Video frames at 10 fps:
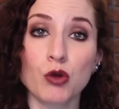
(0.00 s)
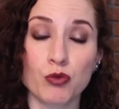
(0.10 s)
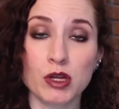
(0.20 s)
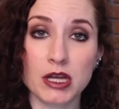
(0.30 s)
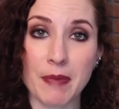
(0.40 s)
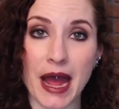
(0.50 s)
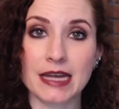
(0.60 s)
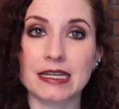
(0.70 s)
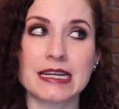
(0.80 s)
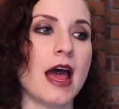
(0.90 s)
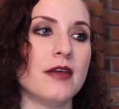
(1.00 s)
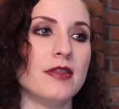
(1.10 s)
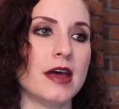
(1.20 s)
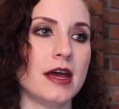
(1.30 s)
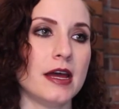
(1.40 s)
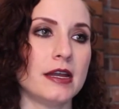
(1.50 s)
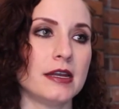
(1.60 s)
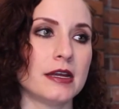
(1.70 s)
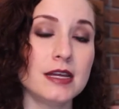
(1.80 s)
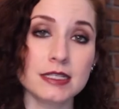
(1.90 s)
really badly, and then
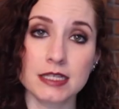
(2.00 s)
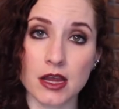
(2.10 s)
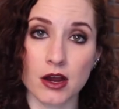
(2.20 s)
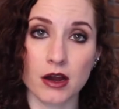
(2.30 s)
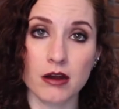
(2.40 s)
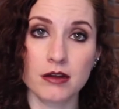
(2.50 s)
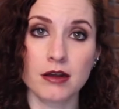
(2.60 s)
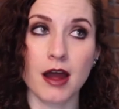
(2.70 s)
this year